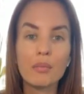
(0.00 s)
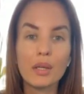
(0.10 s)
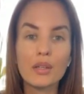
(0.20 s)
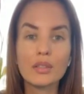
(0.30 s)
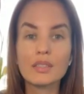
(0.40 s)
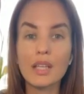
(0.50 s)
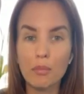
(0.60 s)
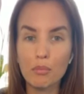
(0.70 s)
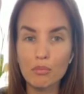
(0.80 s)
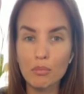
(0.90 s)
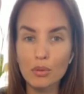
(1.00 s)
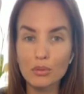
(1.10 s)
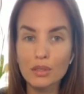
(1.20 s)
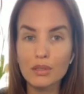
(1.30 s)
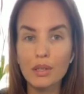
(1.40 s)
because the
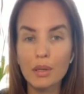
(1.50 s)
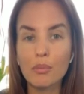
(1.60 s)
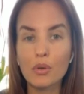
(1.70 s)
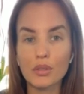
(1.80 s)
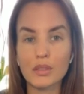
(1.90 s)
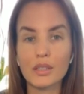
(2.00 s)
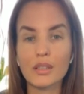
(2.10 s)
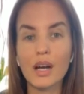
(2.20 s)
most important